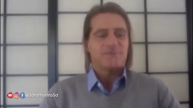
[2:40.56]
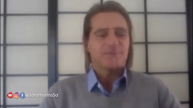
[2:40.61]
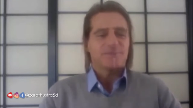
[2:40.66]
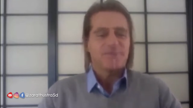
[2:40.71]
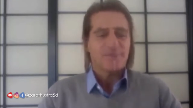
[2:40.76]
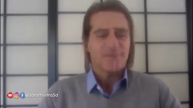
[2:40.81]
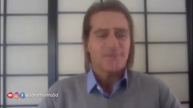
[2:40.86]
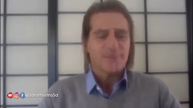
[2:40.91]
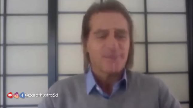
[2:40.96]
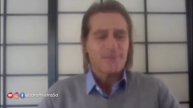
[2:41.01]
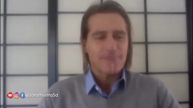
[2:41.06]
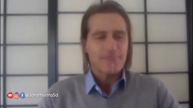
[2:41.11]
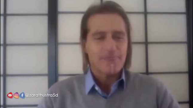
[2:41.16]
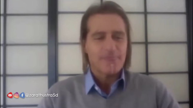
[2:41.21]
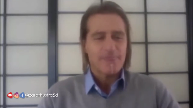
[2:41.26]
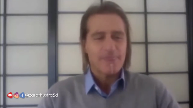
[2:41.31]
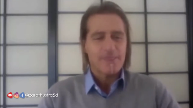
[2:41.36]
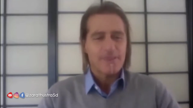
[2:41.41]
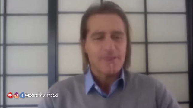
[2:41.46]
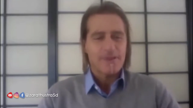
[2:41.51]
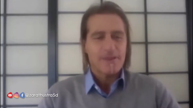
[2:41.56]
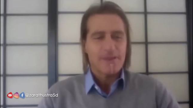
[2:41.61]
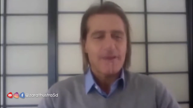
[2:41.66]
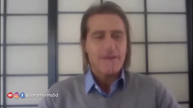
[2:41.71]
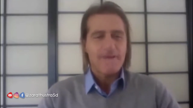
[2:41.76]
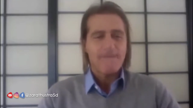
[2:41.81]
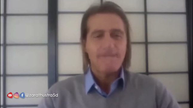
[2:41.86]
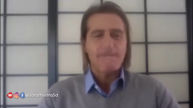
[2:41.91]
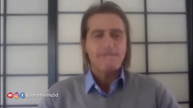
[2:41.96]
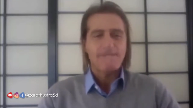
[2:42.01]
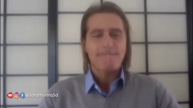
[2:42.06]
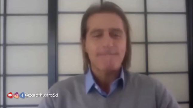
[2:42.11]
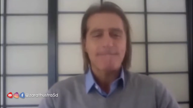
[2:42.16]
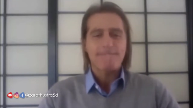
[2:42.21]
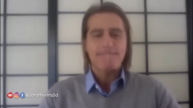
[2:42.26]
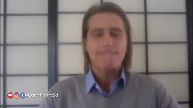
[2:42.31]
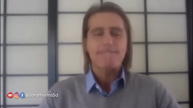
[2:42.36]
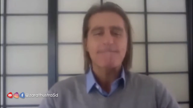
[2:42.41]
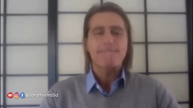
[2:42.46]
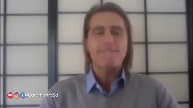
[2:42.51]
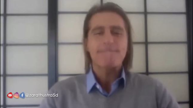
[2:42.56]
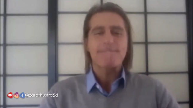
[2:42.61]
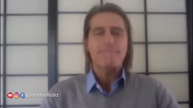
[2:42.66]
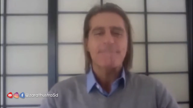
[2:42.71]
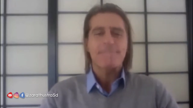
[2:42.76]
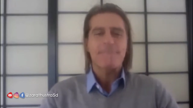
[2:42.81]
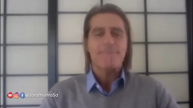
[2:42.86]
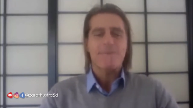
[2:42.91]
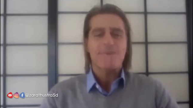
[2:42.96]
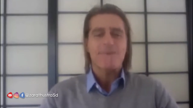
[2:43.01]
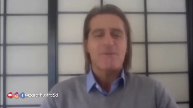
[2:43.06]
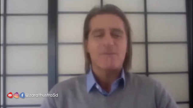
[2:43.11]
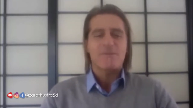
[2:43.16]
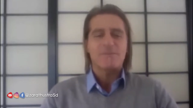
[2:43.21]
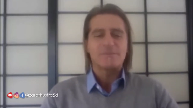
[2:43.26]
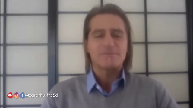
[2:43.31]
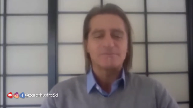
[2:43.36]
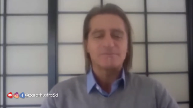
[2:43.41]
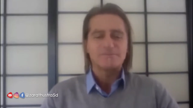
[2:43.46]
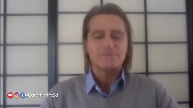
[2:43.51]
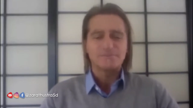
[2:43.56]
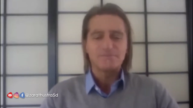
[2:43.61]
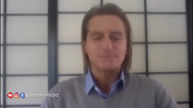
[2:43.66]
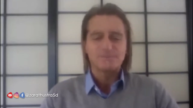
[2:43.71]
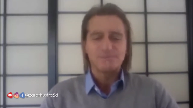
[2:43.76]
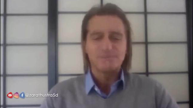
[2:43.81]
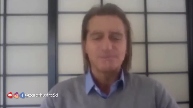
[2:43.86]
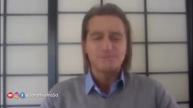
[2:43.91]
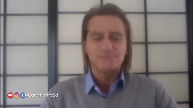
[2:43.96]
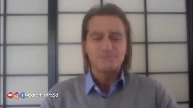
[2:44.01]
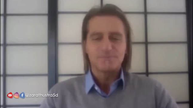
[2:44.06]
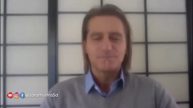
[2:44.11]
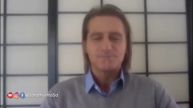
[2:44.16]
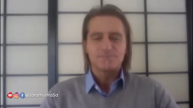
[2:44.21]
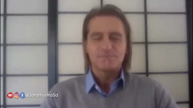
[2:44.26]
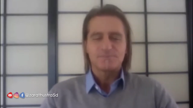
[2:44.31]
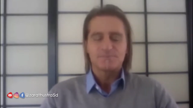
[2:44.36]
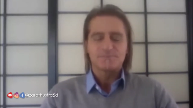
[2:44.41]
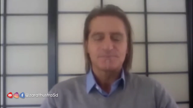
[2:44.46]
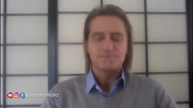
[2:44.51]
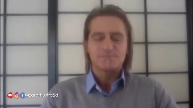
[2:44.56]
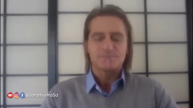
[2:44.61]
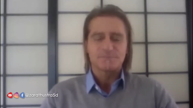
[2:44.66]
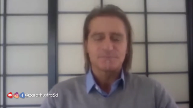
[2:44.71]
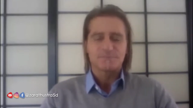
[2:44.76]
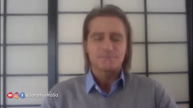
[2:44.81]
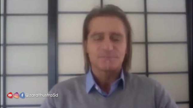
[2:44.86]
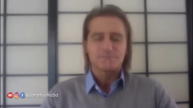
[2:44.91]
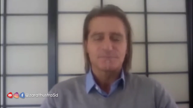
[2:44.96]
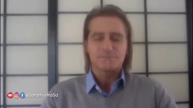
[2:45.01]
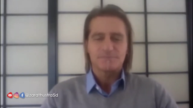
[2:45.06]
(silence)